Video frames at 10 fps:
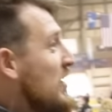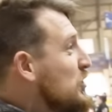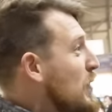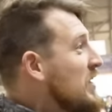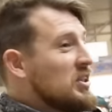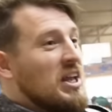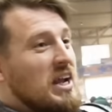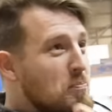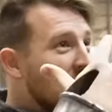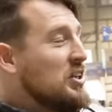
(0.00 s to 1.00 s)
expected like a
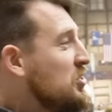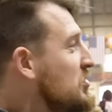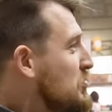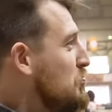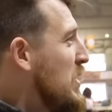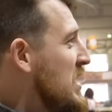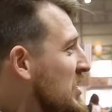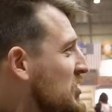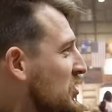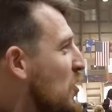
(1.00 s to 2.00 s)
big
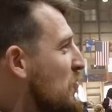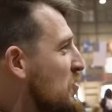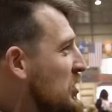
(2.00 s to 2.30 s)
piece over the